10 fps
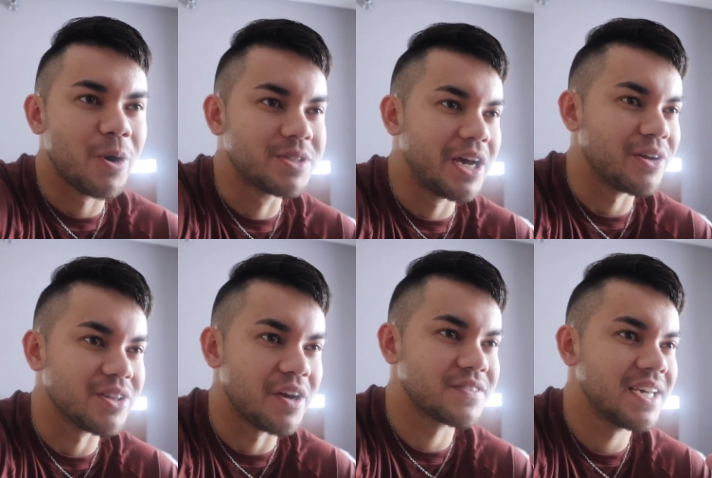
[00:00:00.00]
hotel
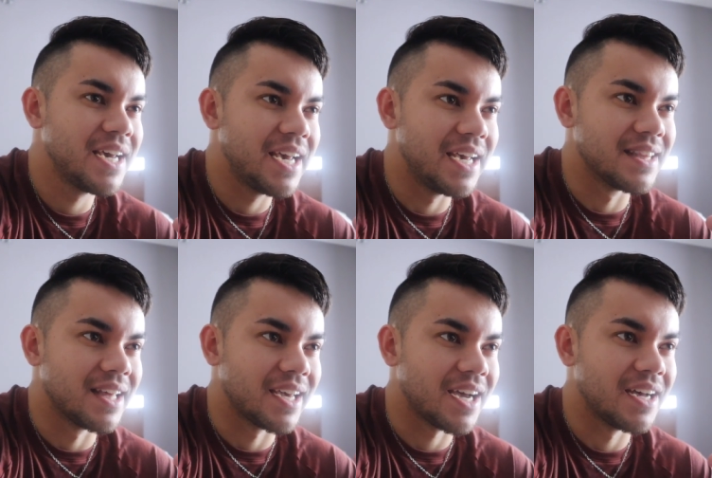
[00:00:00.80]
left in
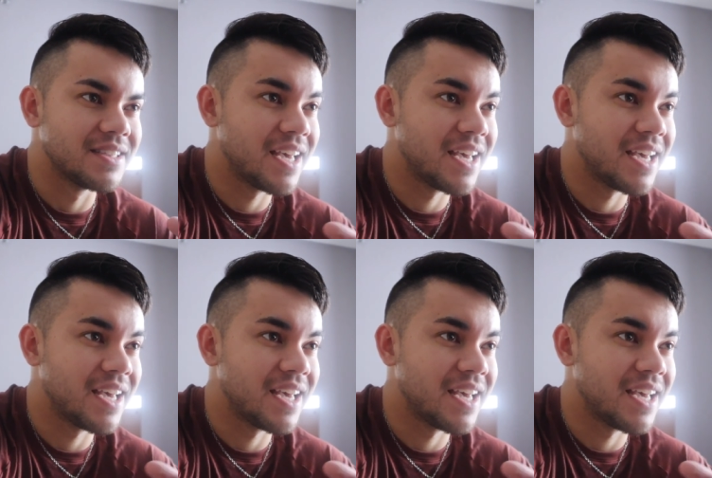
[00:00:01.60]
like a